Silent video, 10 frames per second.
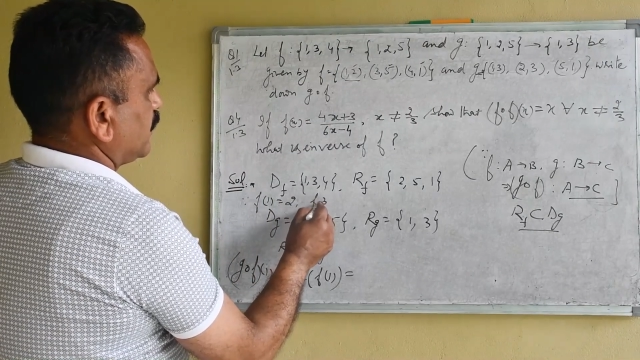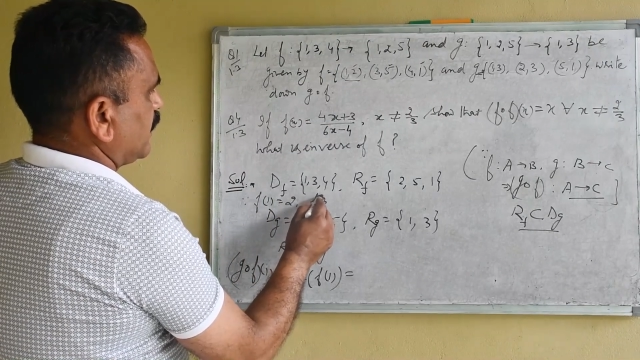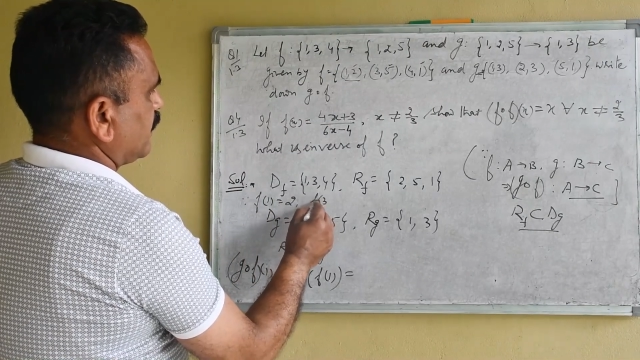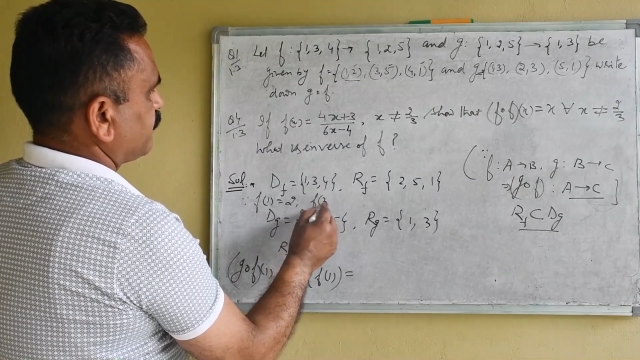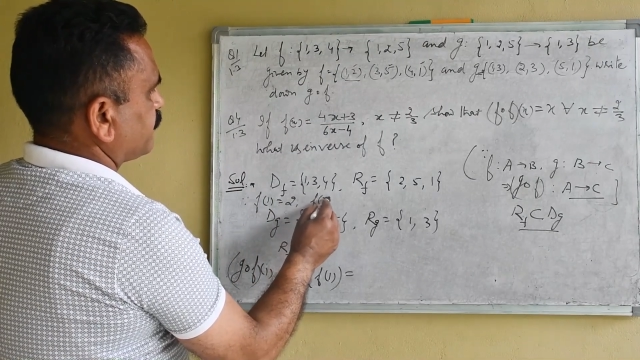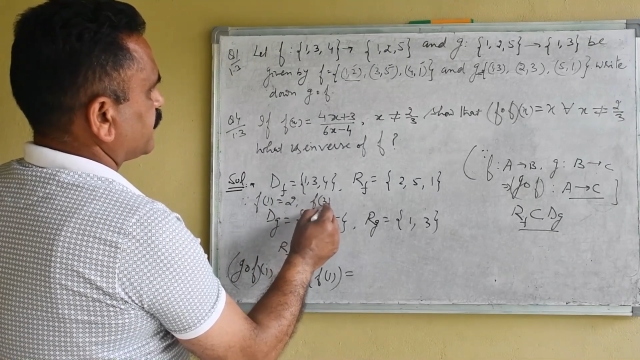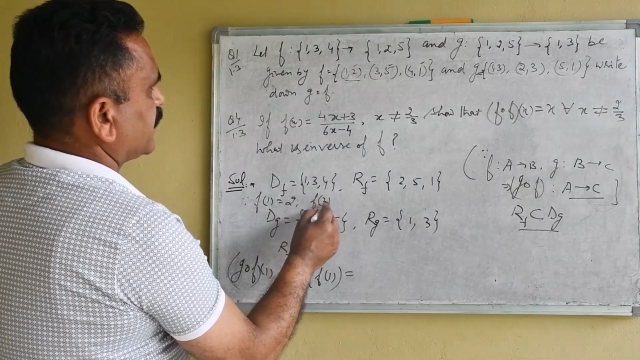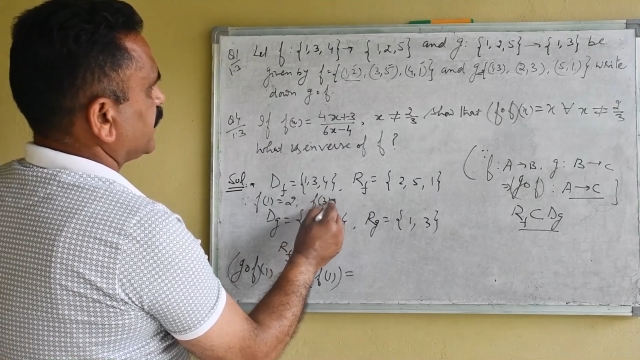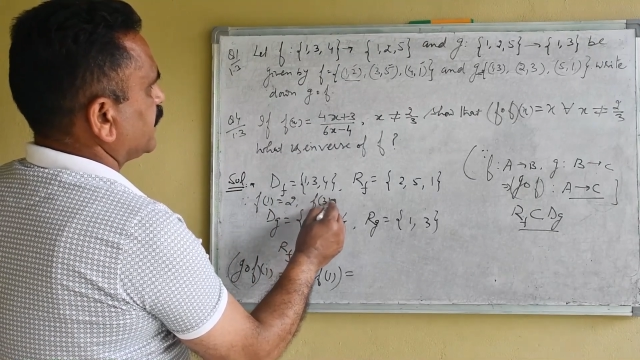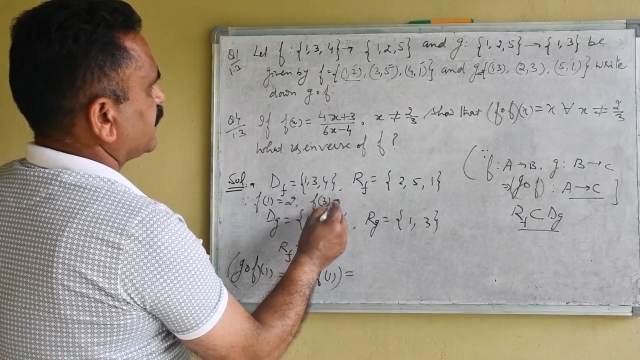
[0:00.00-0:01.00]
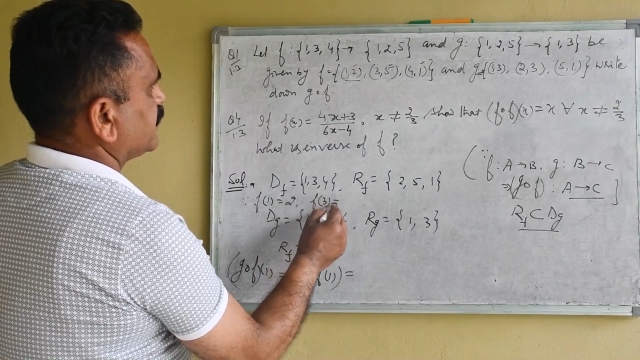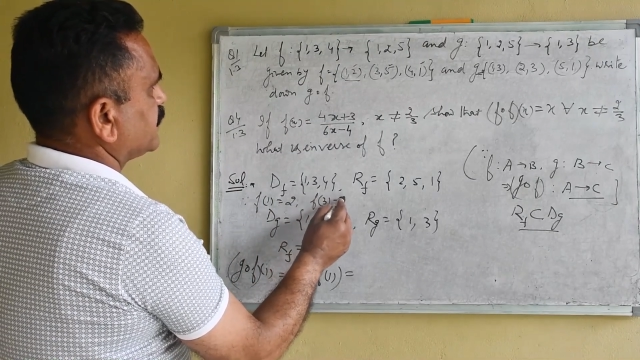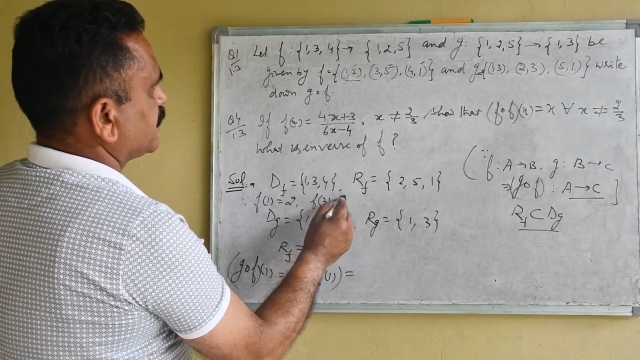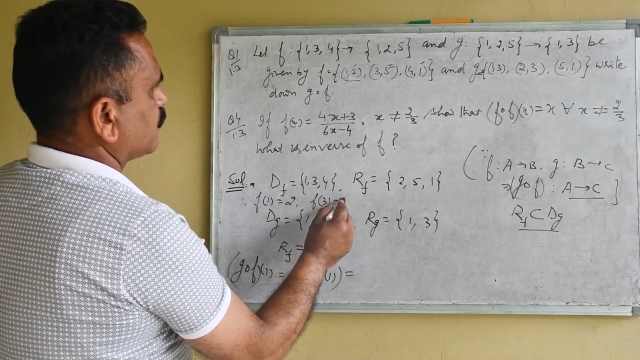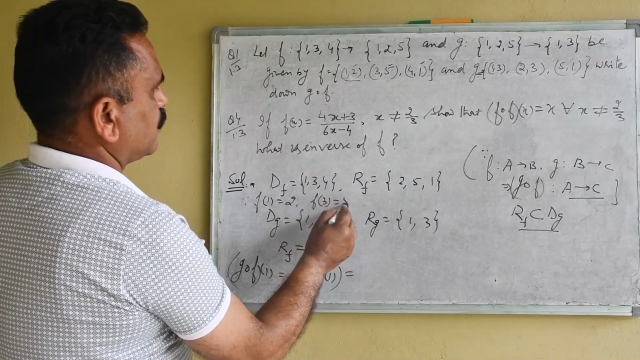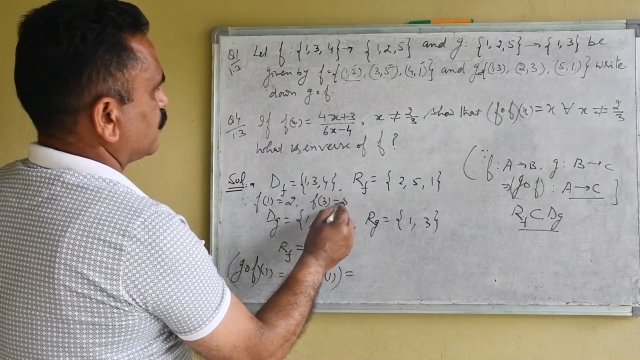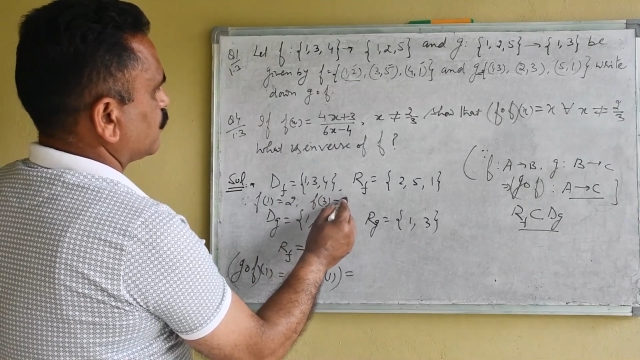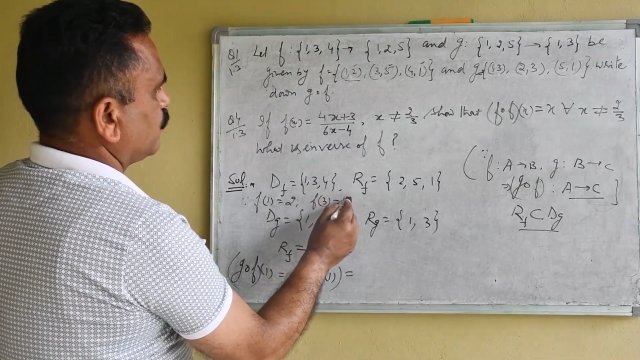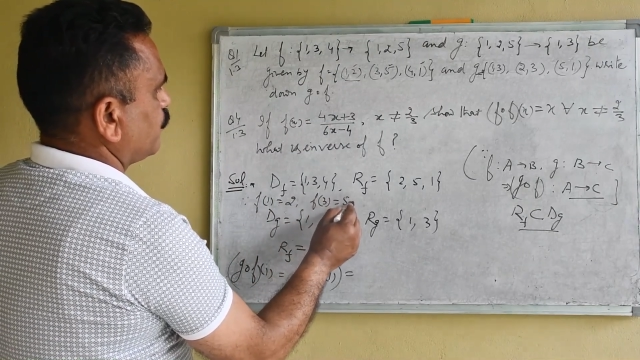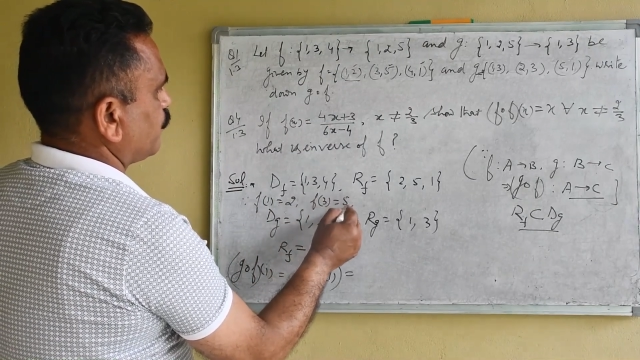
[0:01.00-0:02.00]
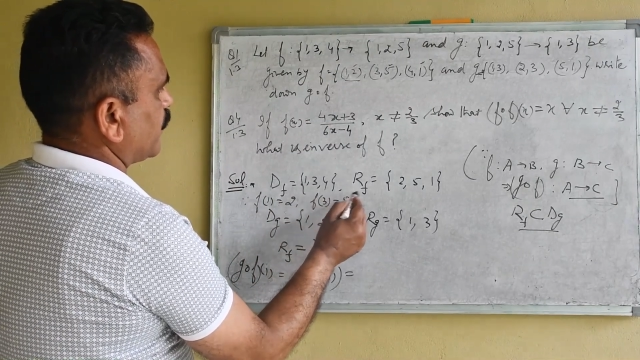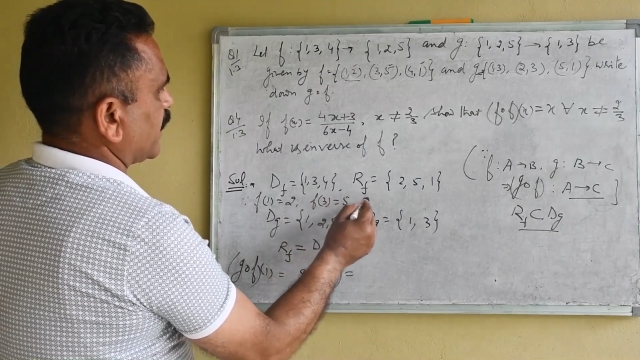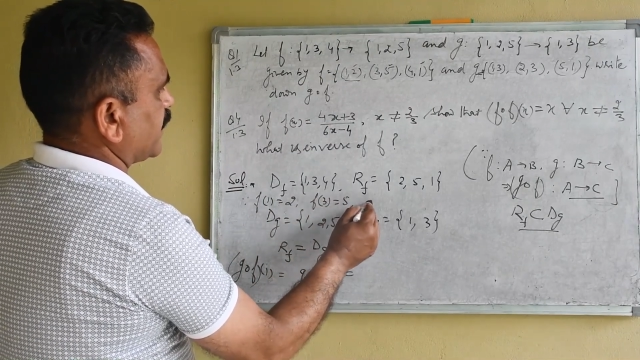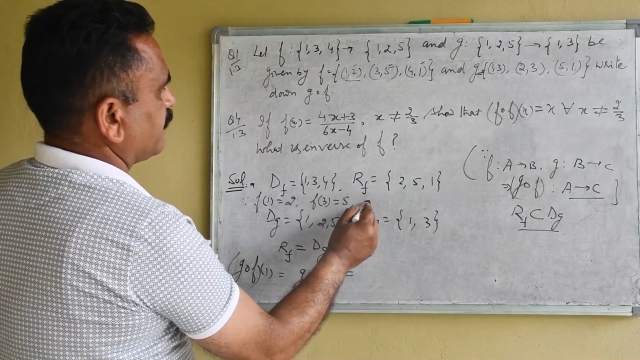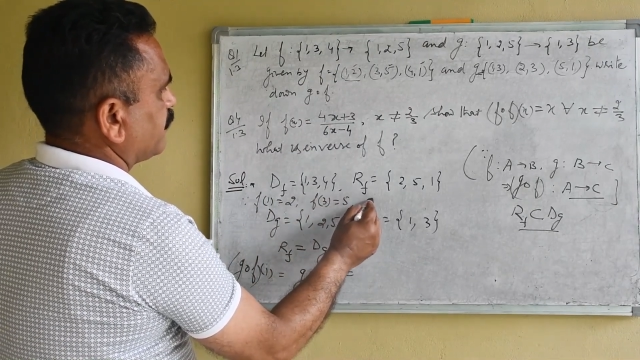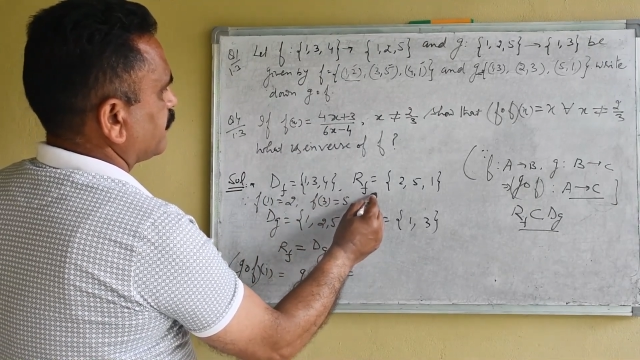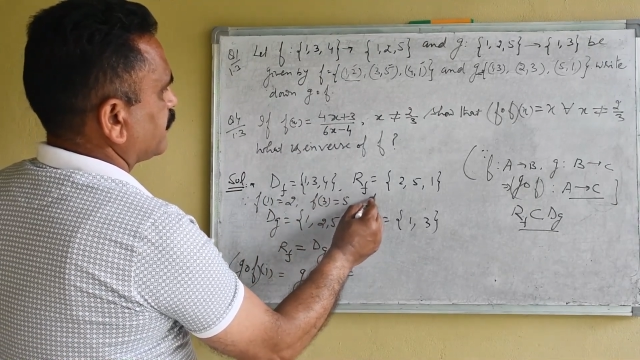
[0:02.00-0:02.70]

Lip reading: F3 is equal to 5,